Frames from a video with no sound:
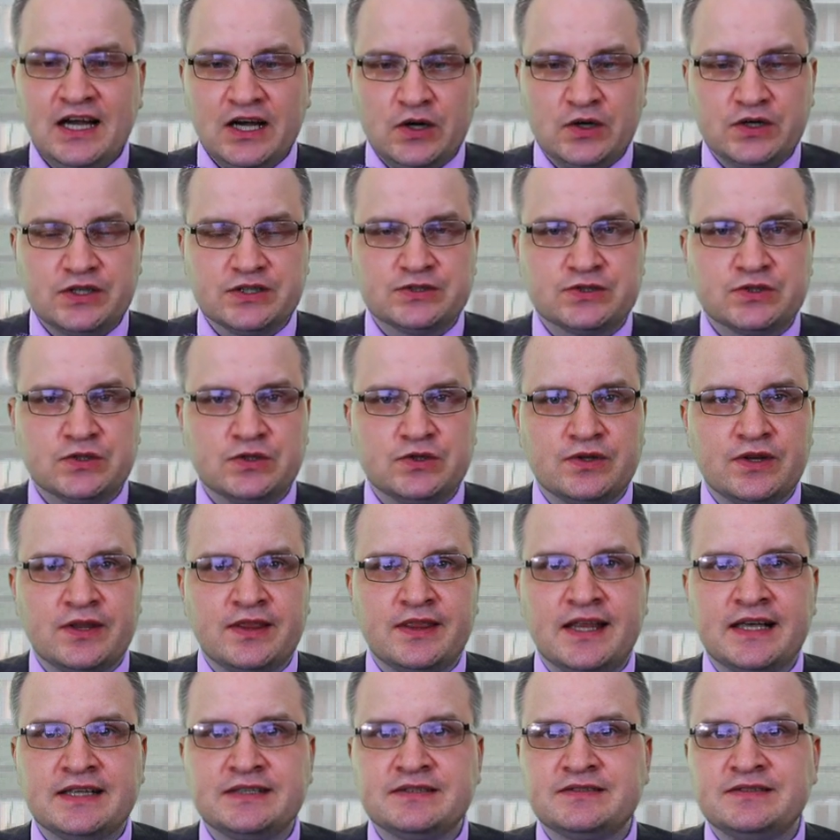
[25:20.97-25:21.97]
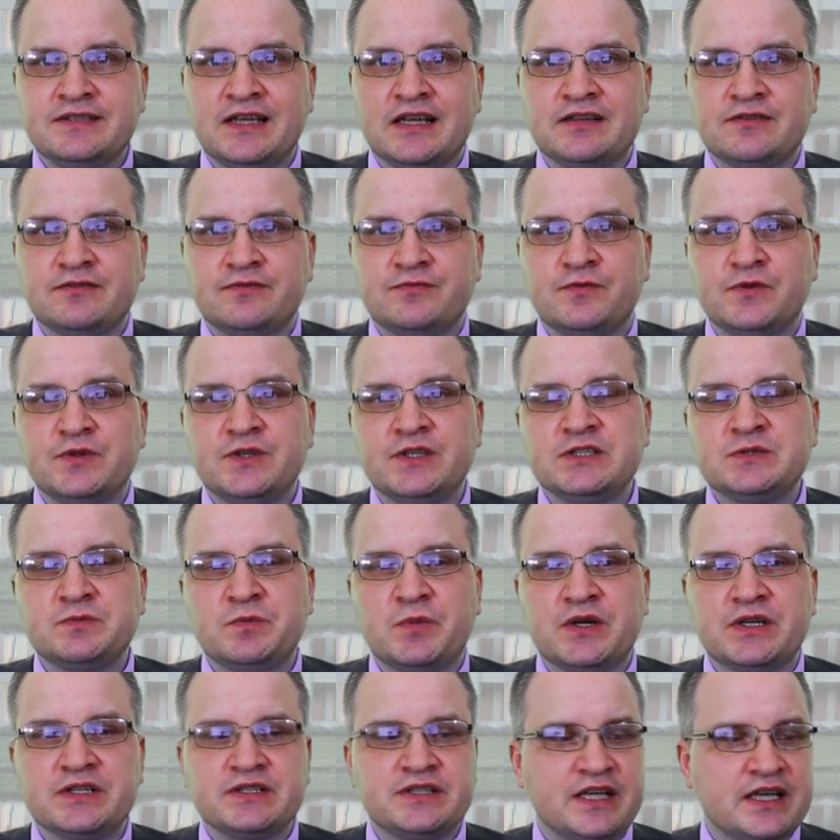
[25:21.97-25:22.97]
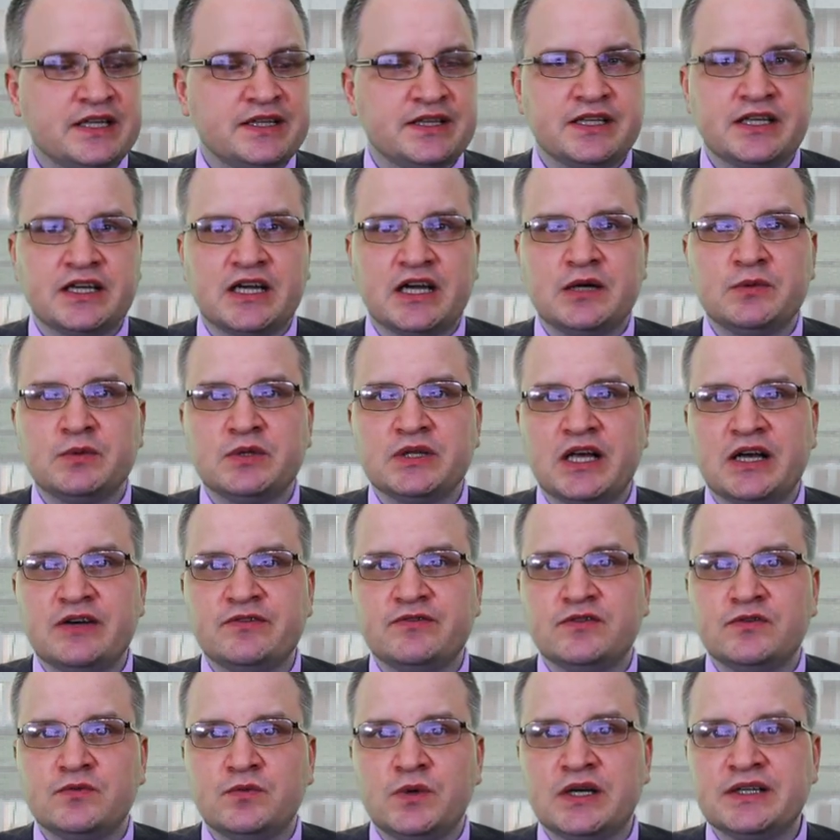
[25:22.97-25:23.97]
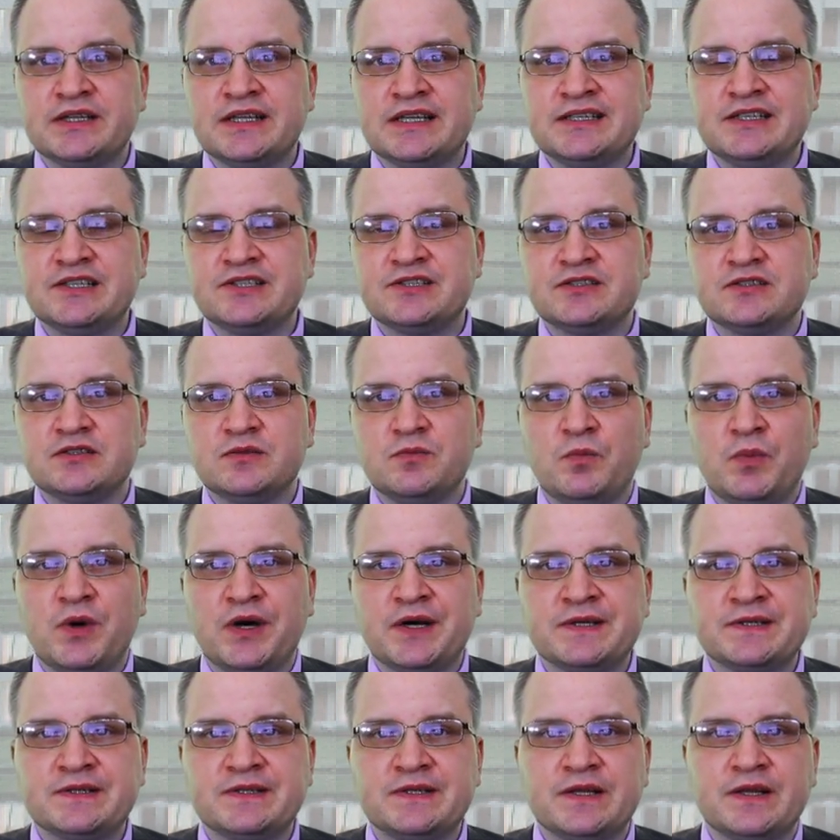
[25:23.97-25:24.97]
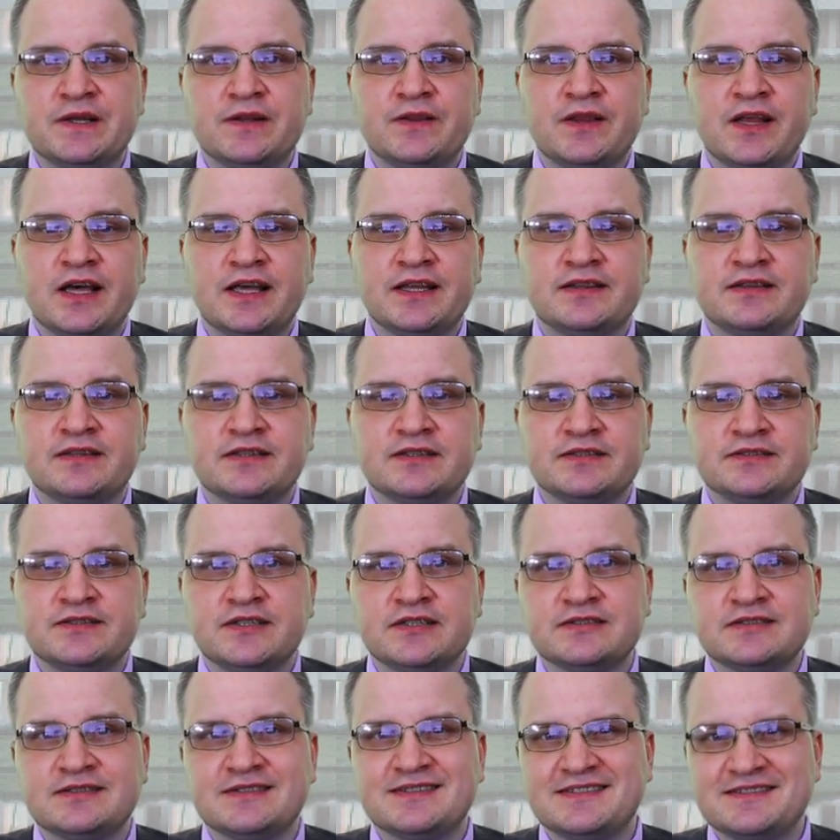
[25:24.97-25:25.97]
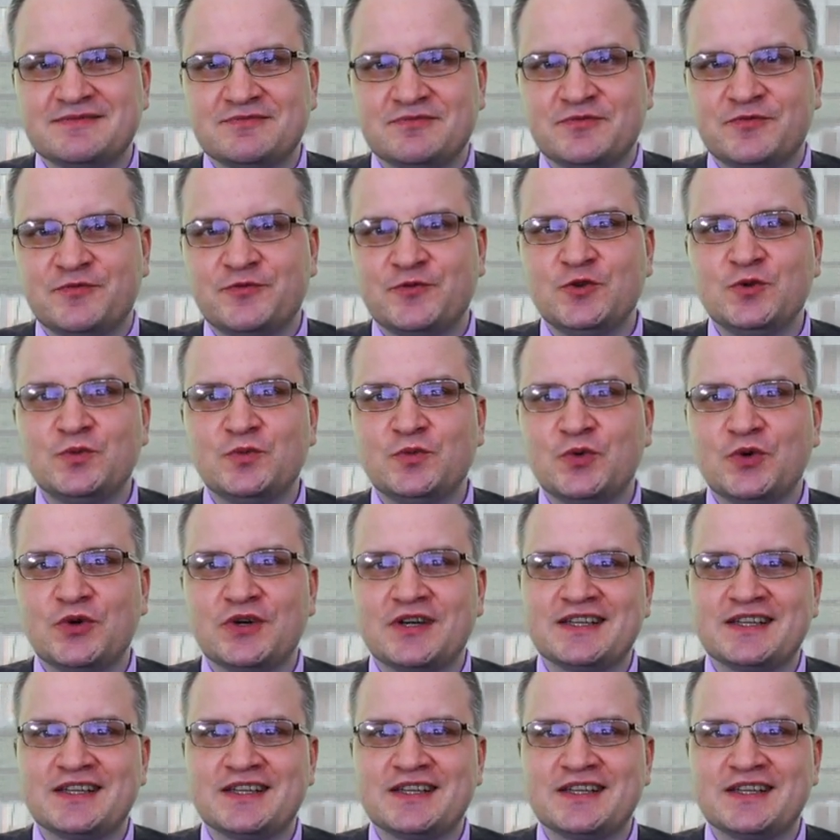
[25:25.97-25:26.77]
Okay, so that's done for this part, and I will have one additional part that just a few more